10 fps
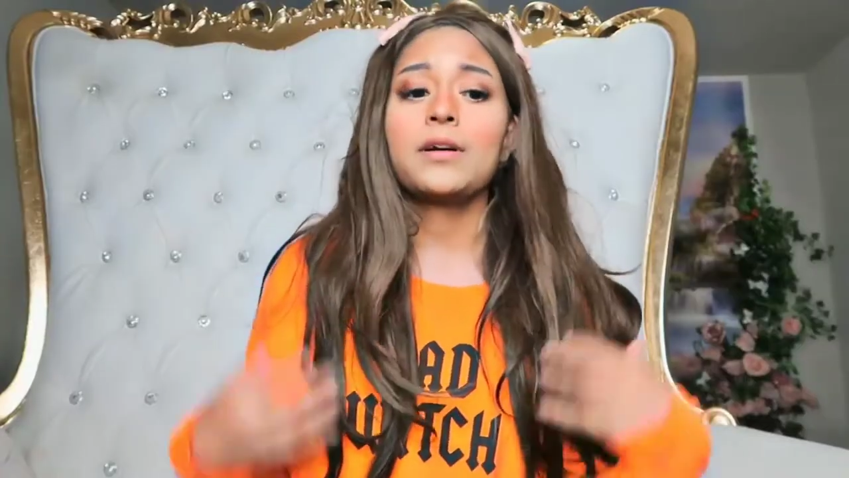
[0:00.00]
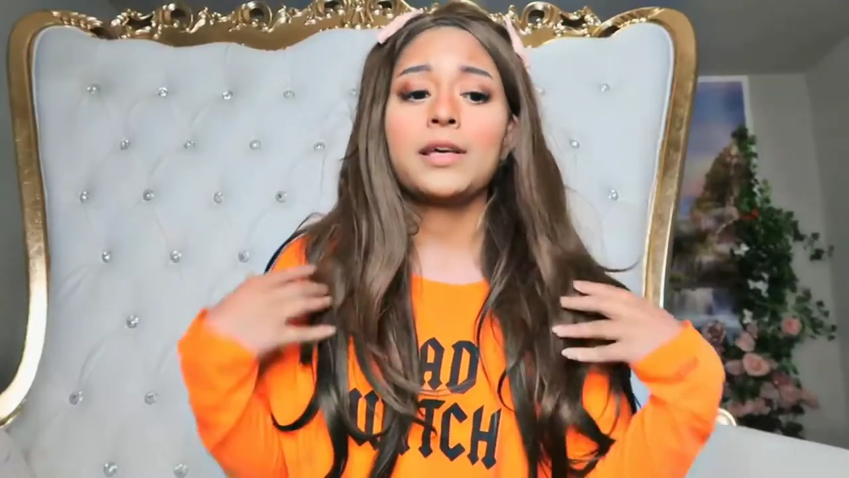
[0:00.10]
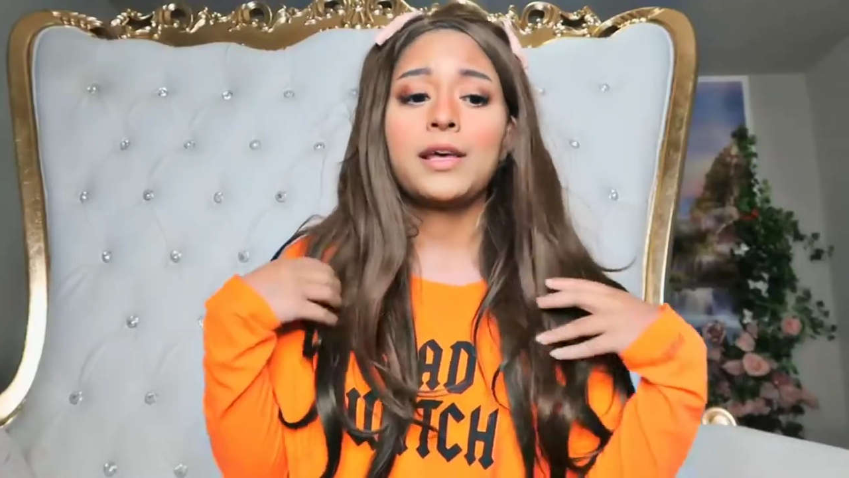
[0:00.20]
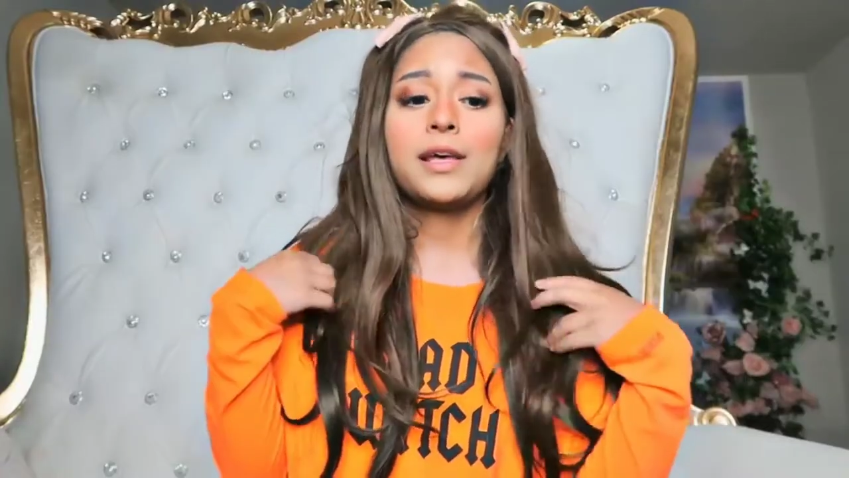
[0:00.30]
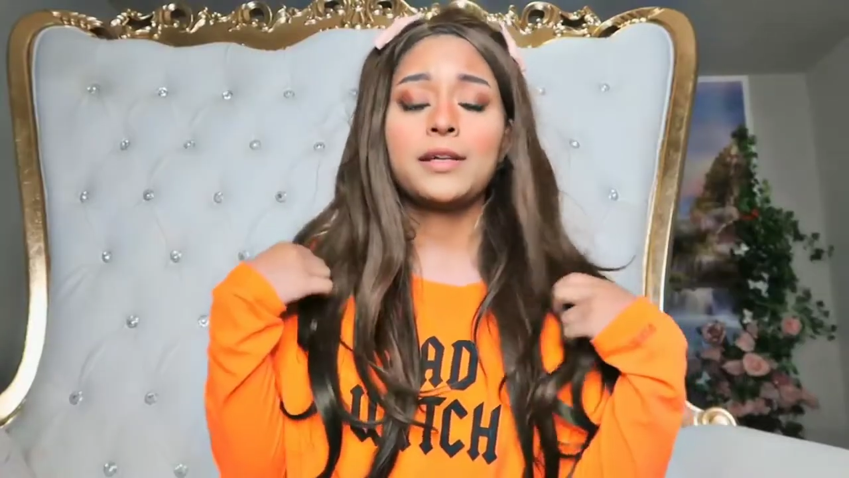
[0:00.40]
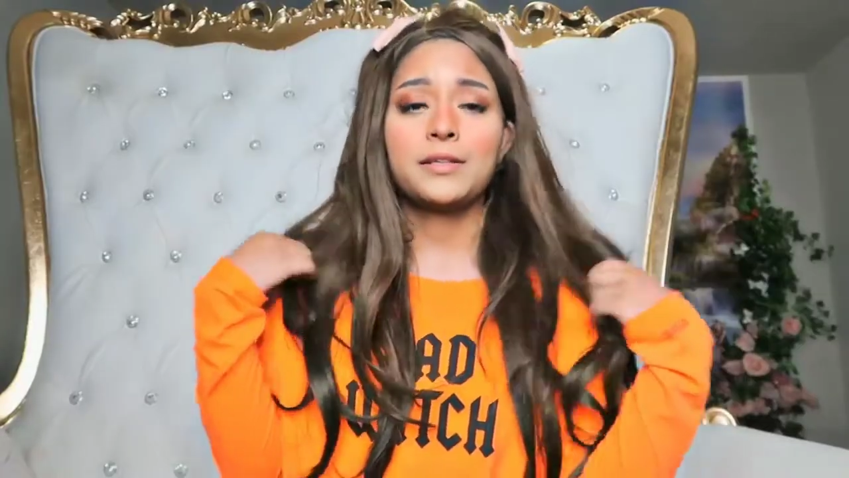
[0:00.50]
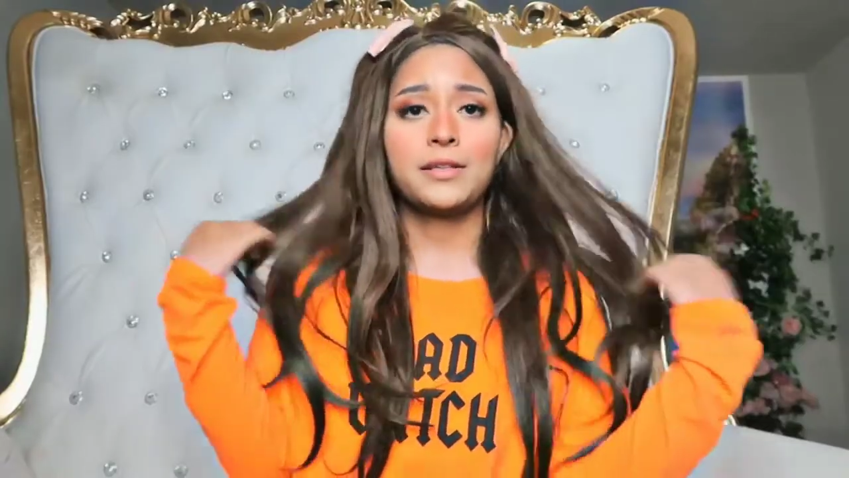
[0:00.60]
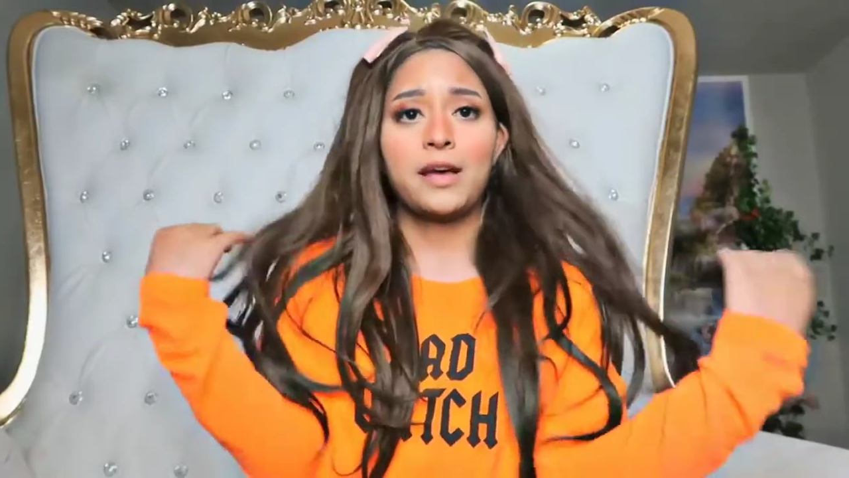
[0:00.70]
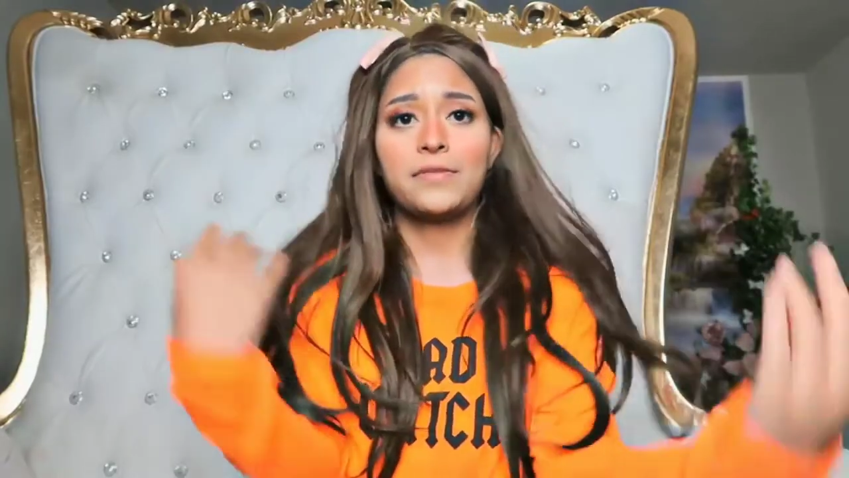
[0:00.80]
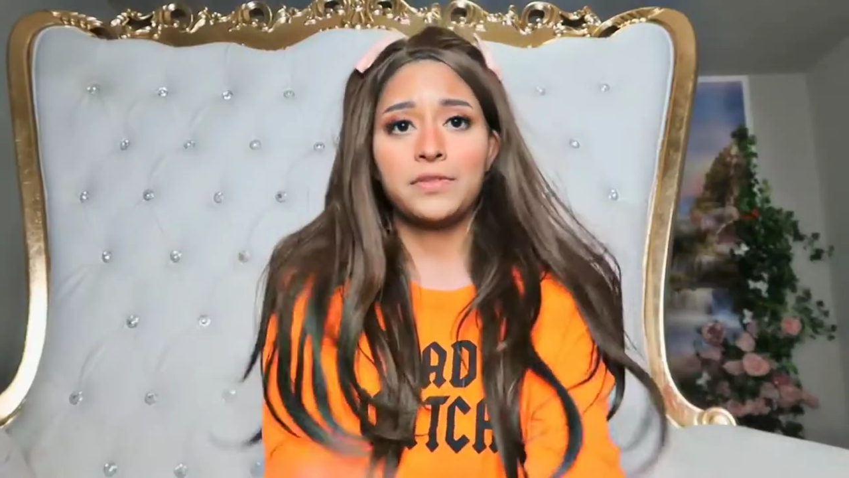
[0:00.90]
to cheer them
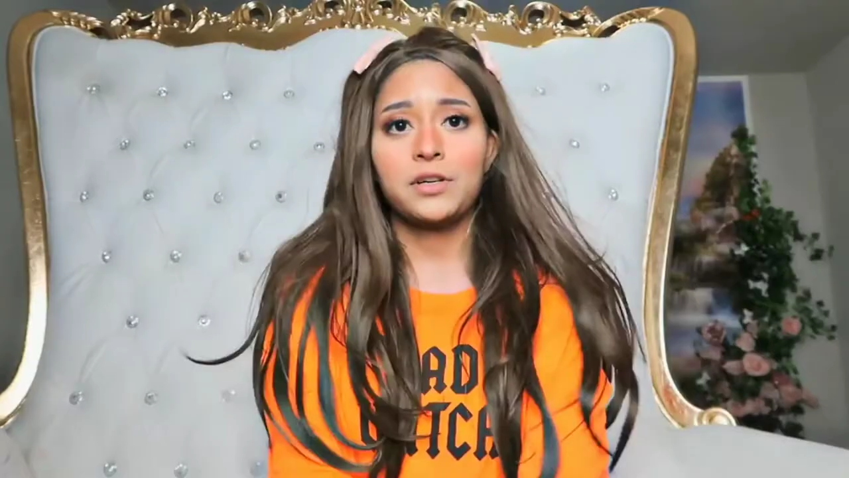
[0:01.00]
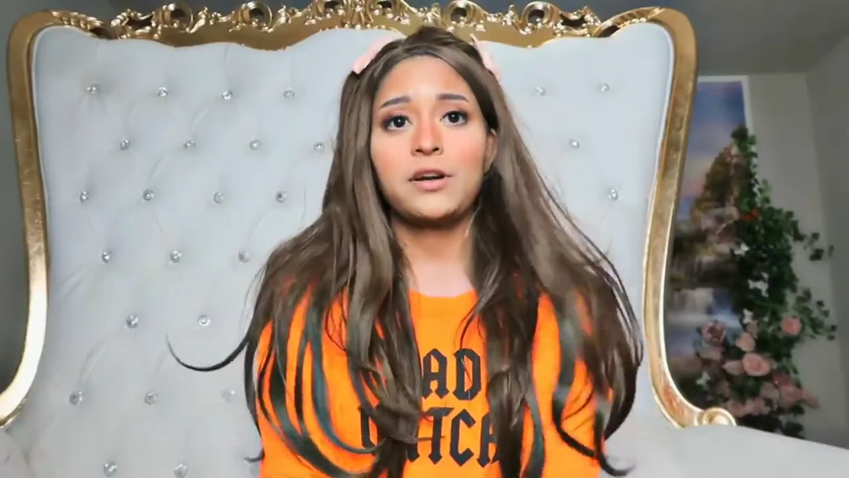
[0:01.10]
up and make them